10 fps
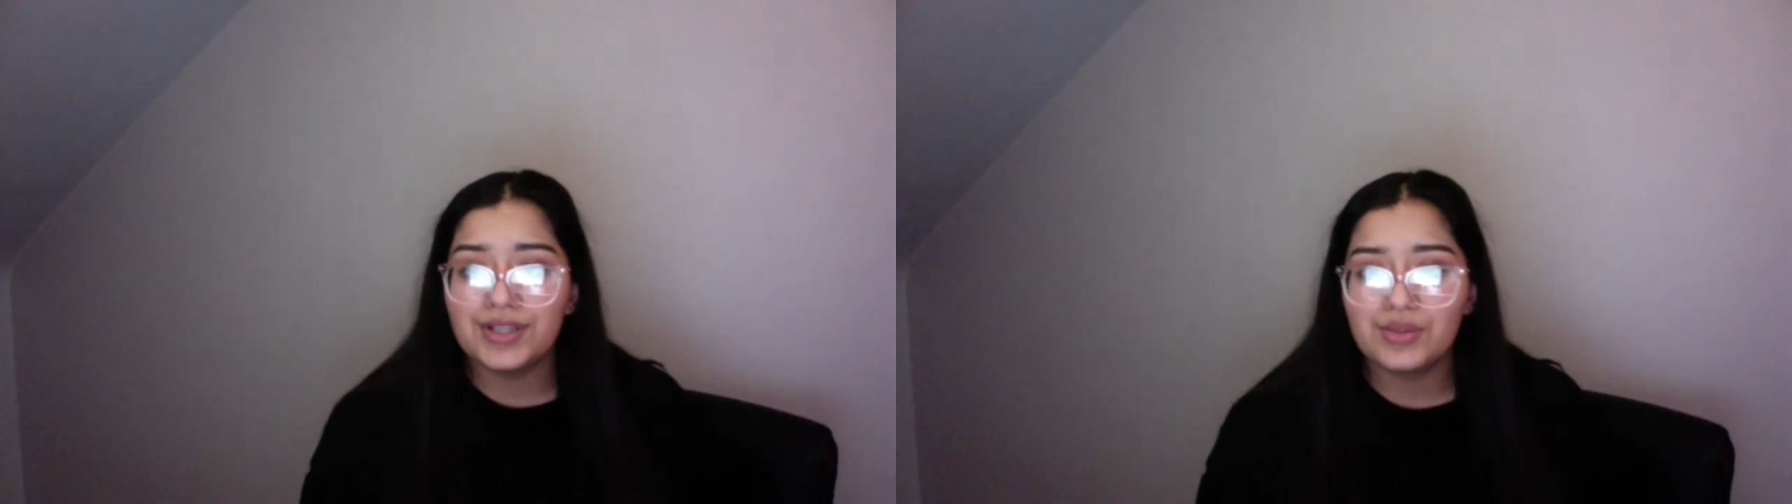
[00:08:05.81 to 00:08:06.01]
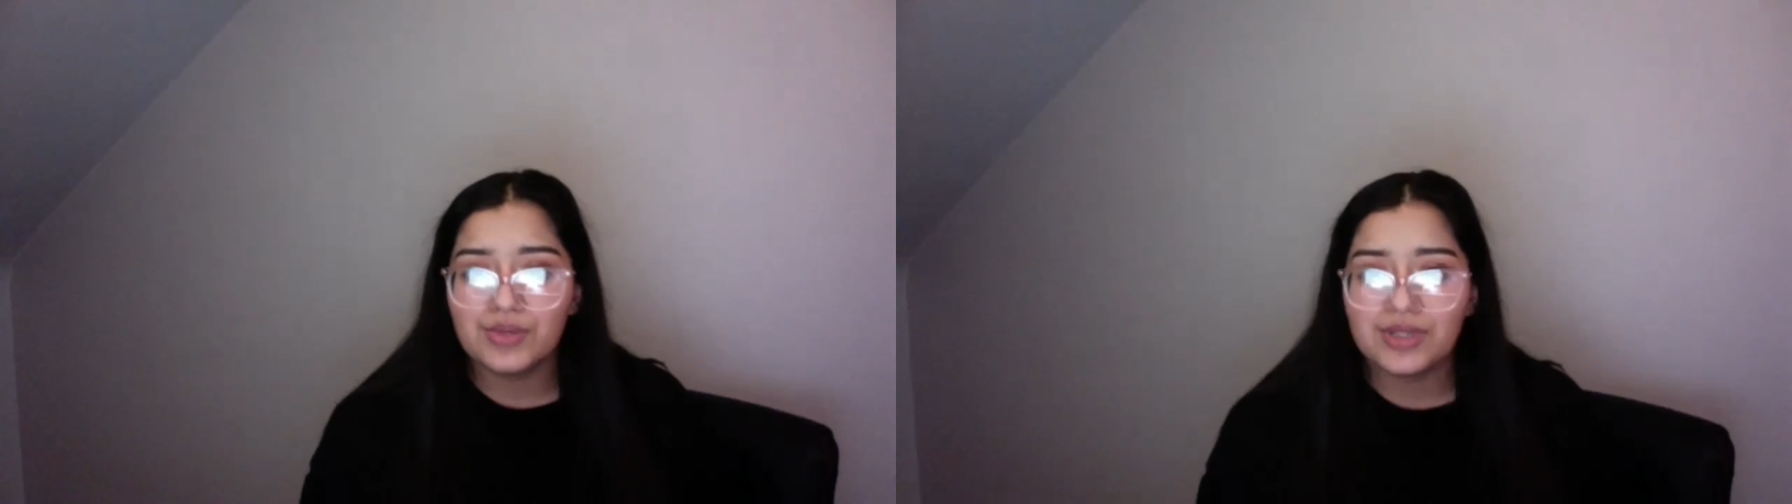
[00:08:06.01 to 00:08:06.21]

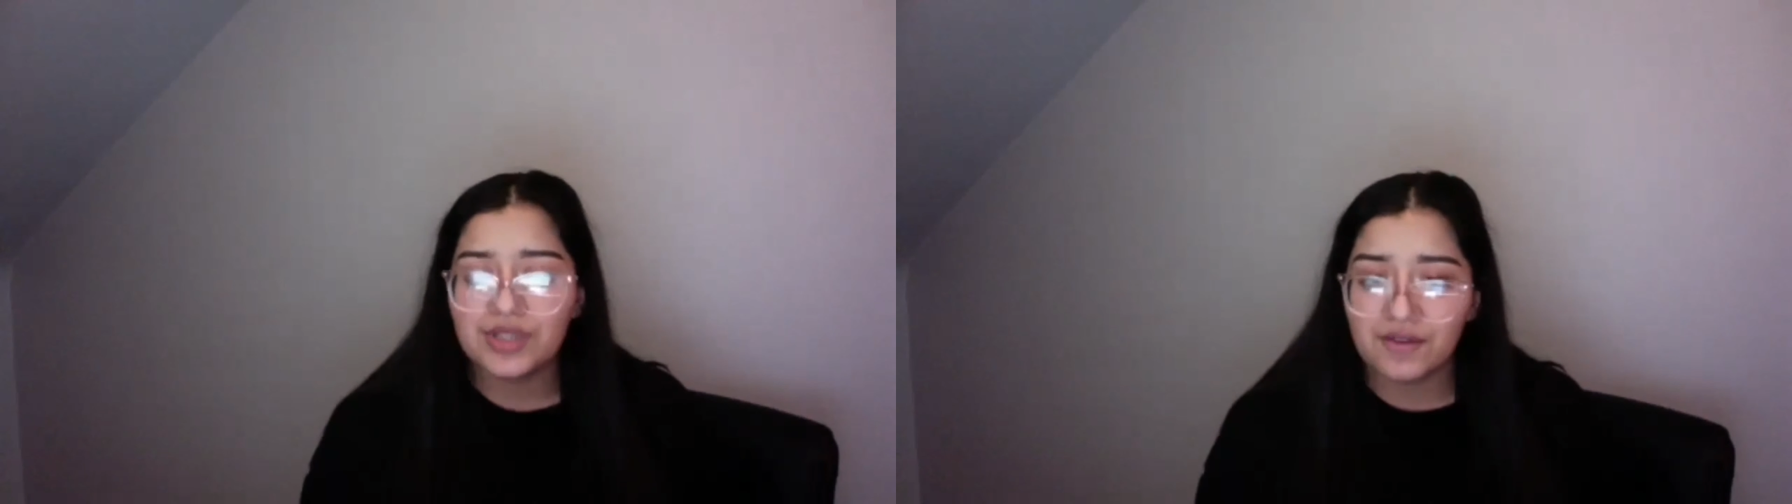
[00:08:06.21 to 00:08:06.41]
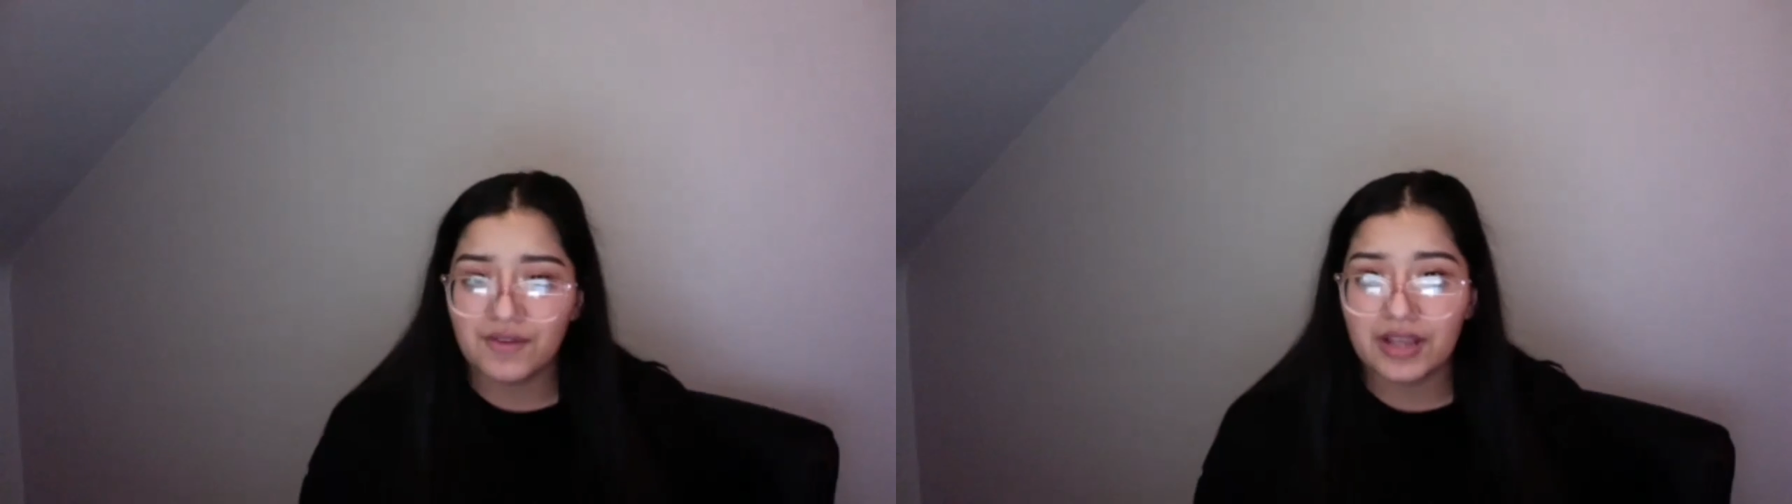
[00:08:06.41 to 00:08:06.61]
we
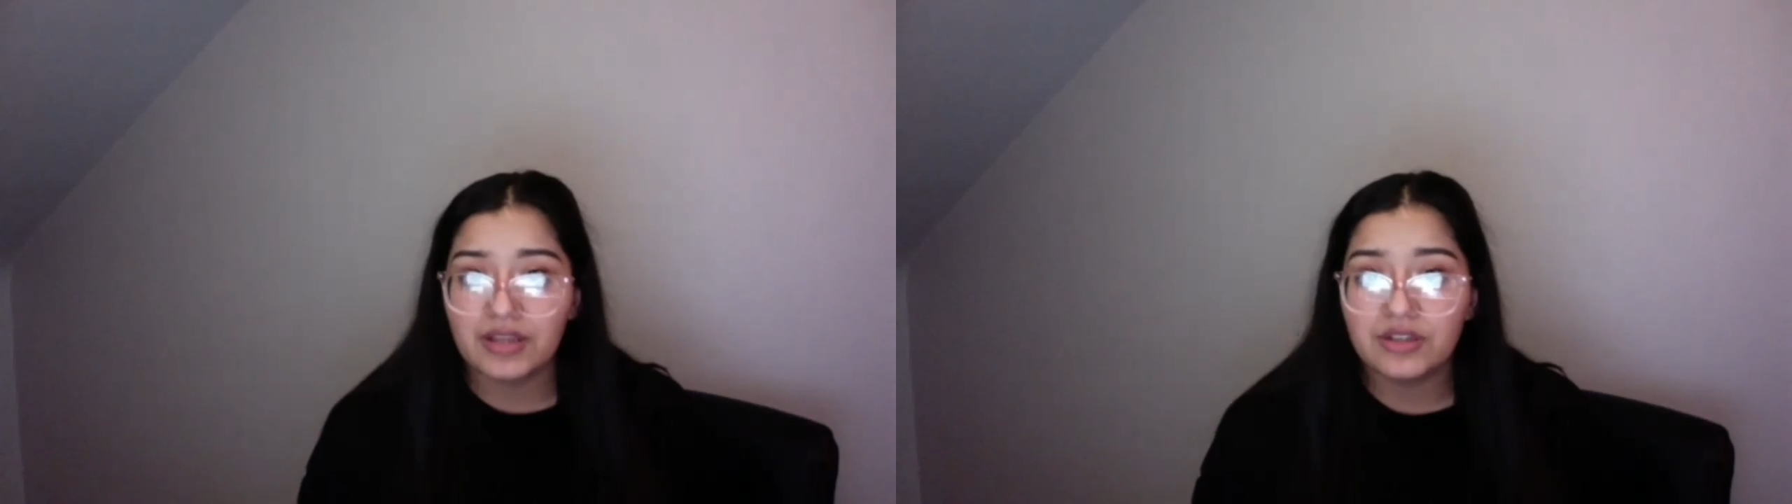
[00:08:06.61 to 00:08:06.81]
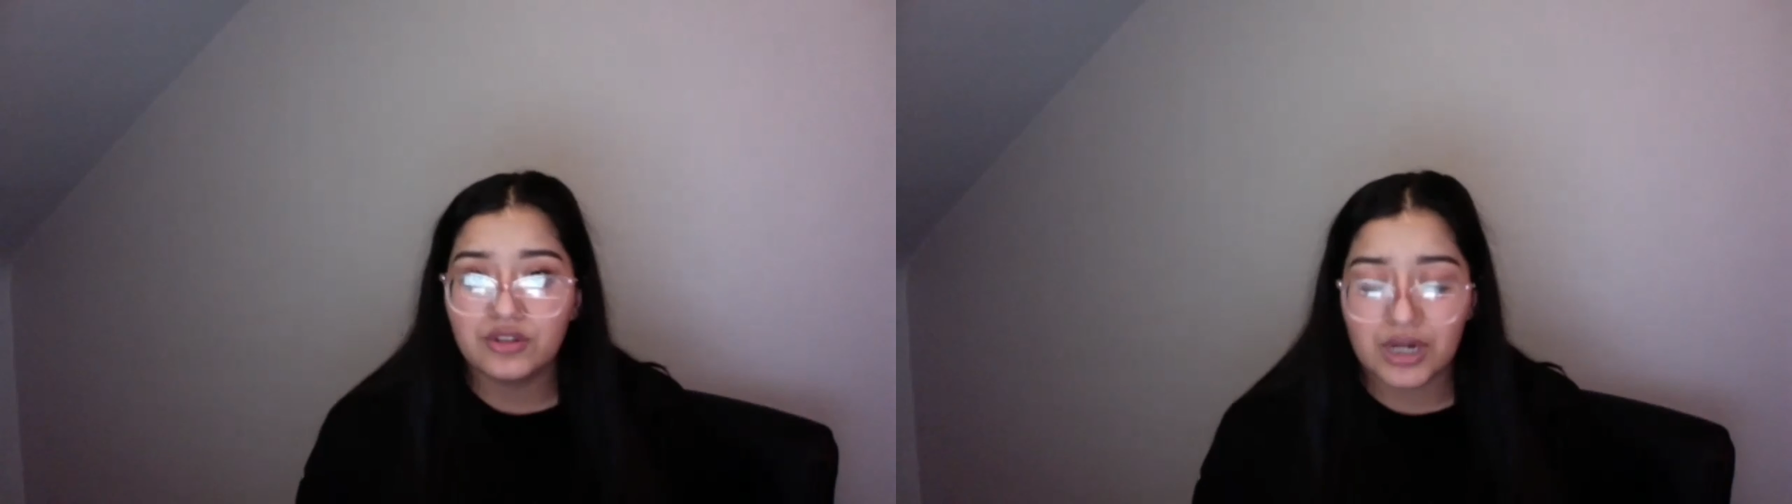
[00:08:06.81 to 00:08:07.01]
surveyed
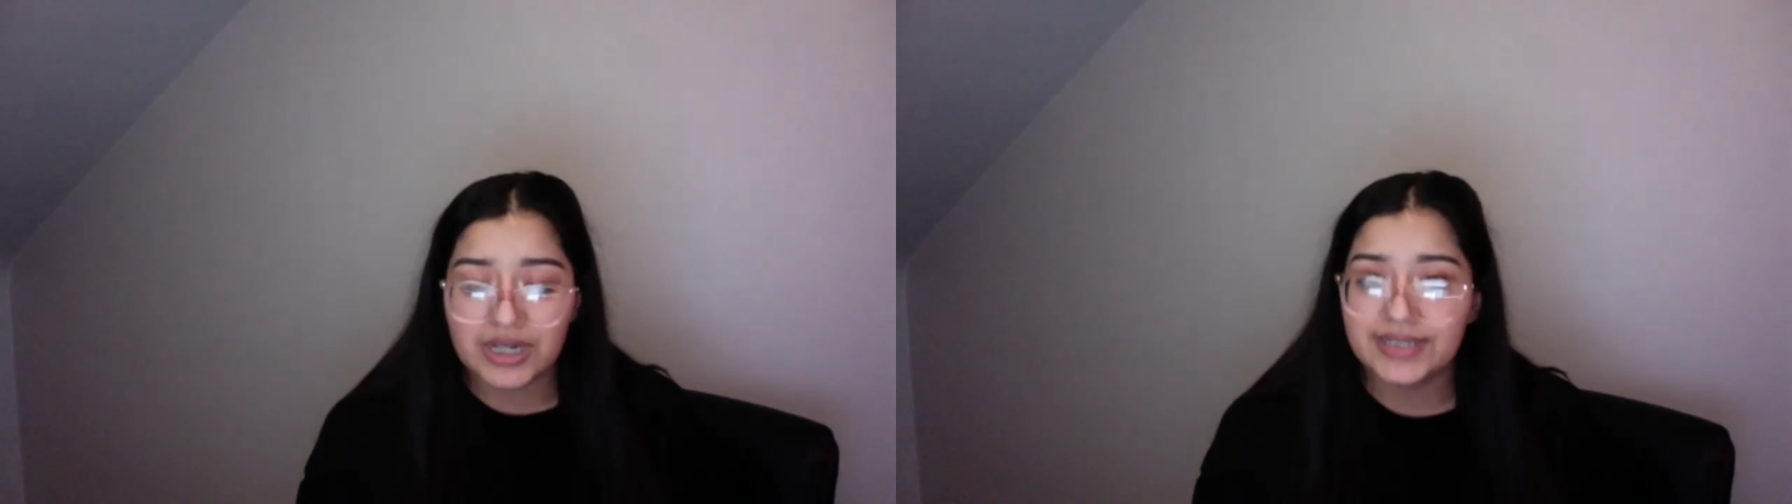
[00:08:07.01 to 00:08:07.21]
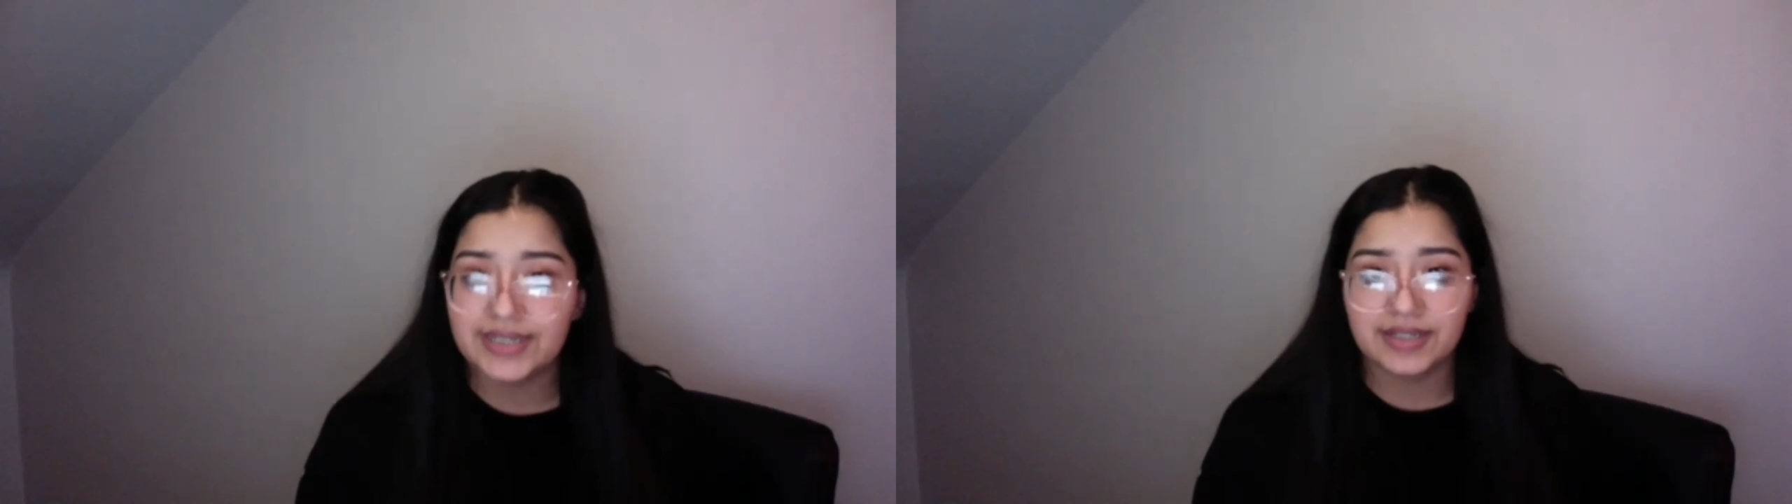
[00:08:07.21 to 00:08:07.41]

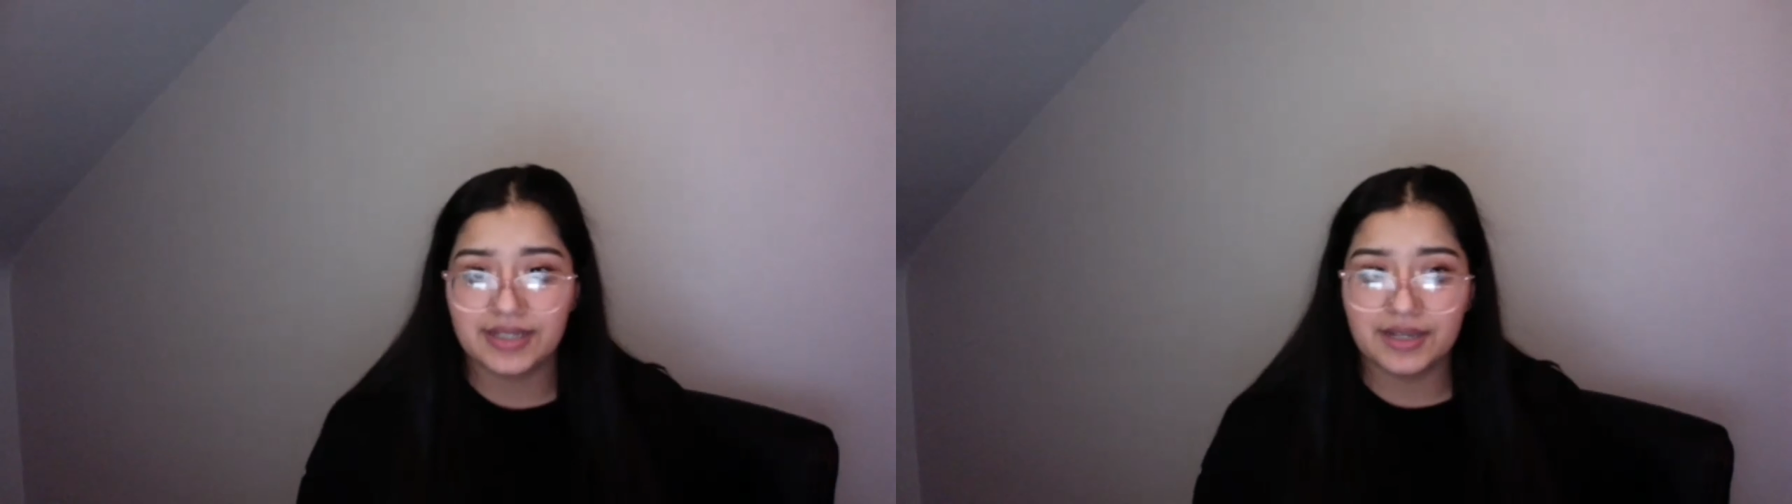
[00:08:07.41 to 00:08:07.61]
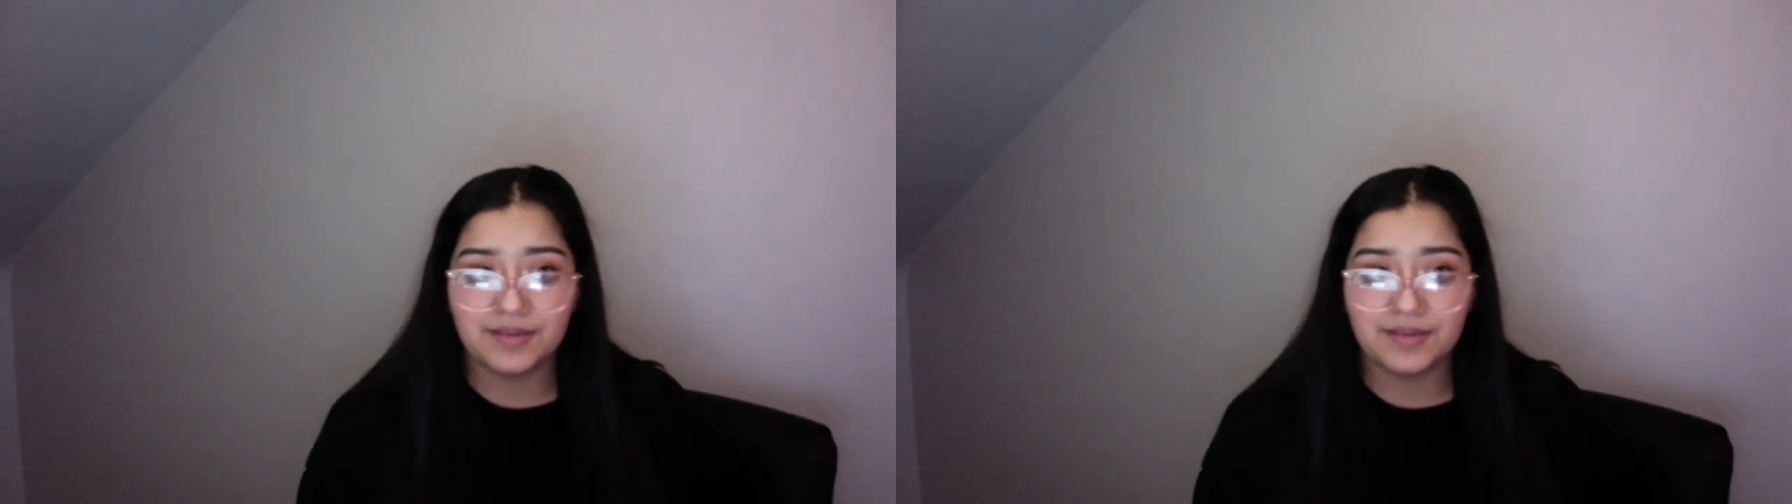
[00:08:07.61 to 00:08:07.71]
drastically.